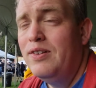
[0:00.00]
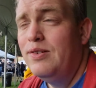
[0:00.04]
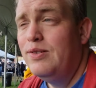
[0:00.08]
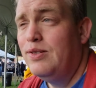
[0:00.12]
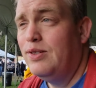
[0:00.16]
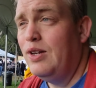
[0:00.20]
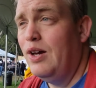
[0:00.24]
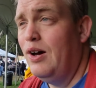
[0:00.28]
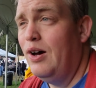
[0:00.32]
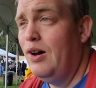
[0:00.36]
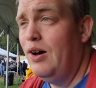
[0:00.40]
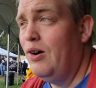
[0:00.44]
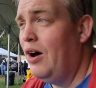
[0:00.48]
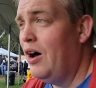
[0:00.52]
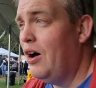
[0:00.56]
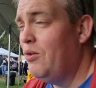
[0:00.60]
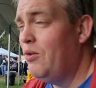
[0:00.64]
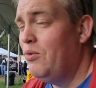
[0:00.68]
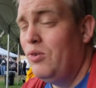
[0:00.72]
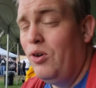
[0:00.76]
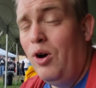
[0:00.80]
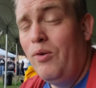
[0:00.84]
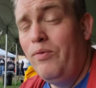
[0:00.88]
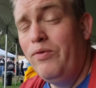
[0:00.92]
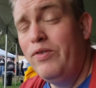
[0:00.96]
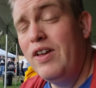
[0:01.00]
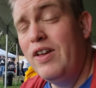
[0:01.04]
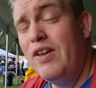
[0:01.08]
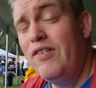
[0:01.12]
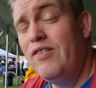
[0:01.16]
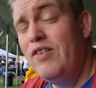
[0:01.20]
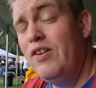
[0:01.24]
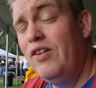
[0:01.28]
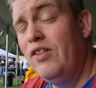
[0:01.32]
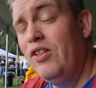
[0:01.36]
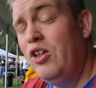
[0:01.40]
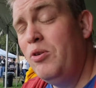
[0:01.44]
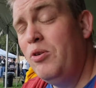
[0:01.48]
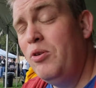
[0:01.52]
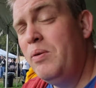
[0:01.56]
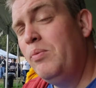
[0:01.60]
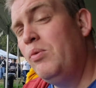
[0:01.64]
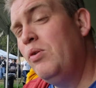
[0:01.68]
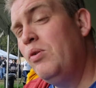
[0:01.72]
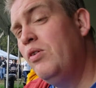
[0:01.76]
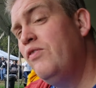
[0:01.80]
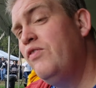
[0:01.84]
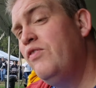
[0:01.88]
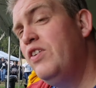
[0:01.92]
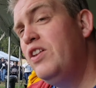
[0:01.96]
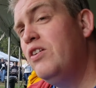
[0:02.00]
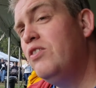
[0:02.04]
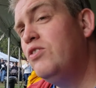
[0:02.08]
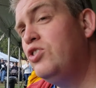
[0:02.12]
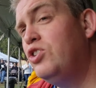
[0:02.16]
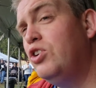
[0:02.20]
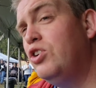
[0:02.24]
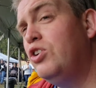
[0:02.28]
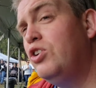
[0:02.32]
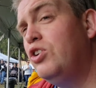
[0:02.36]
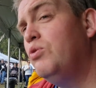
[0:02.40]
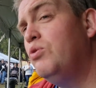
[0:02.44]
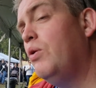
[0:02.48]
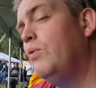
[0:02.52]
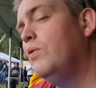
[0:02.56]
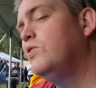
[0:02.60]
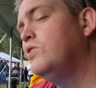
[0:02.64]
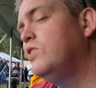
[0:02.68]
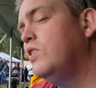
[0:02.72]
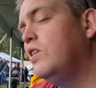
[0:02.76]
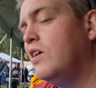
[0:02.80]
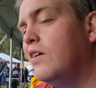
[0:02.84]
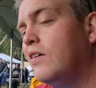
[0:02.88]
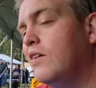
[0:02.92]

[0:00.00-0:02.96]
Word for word: So uh, we'll hopefully give you a little bit more video to show you what we see.